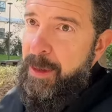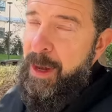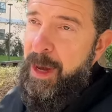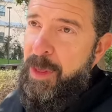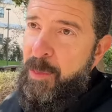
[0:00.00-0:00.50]

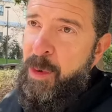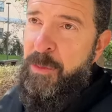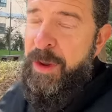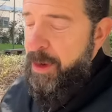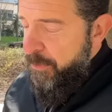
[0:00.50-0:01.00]
the
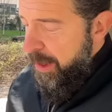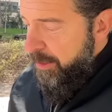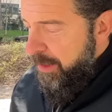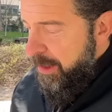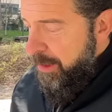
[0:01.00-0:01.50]
movie
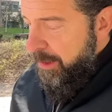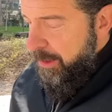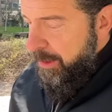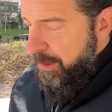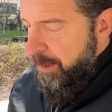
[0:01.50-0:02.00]
Navalny
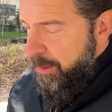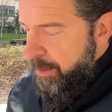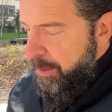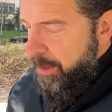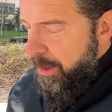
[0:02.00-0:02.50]

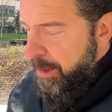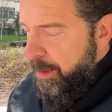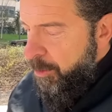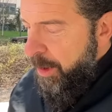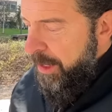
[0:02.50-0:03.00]

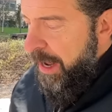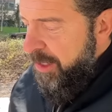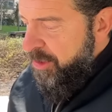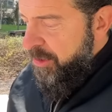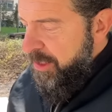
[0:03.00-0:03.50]
won an
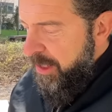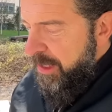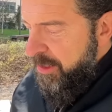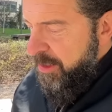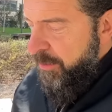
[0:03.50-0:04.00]
Oscar, didn't
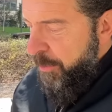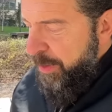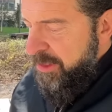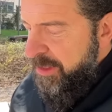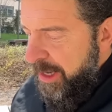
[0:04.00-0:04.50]
it? For
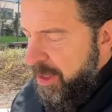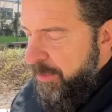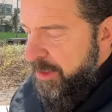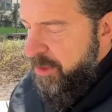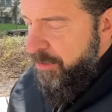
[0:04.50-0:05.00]
Best
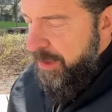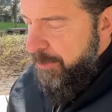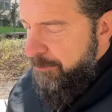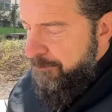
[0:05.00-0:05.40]
Documentary.